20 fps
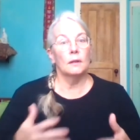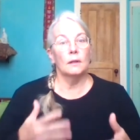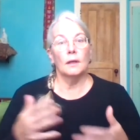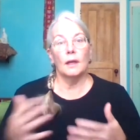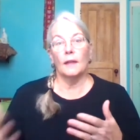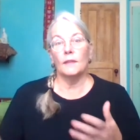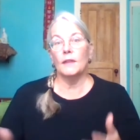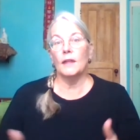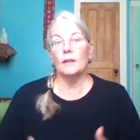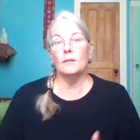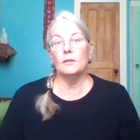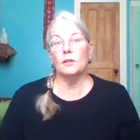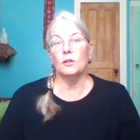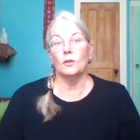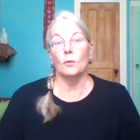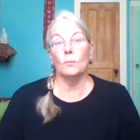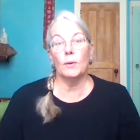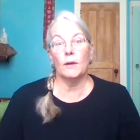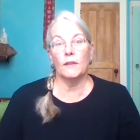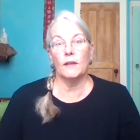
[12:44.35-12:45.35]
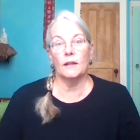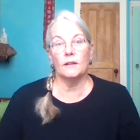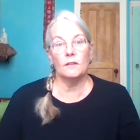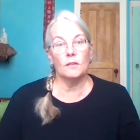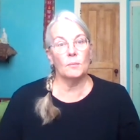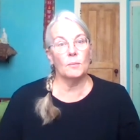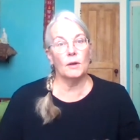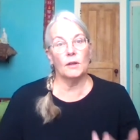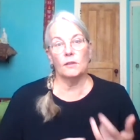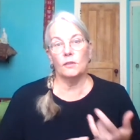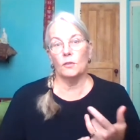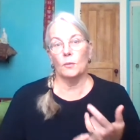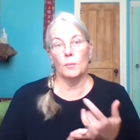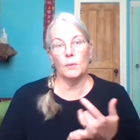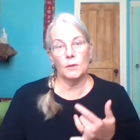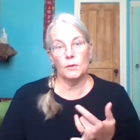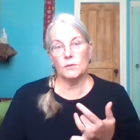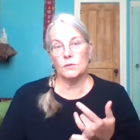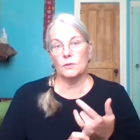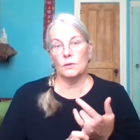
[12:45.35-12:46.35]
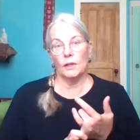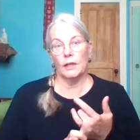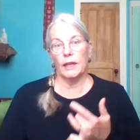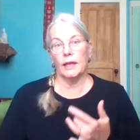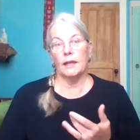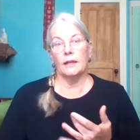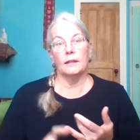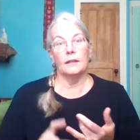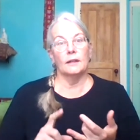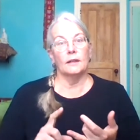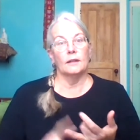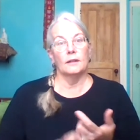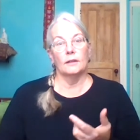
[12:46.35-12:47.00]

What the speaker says: And then, by the end of the month, the bills are late.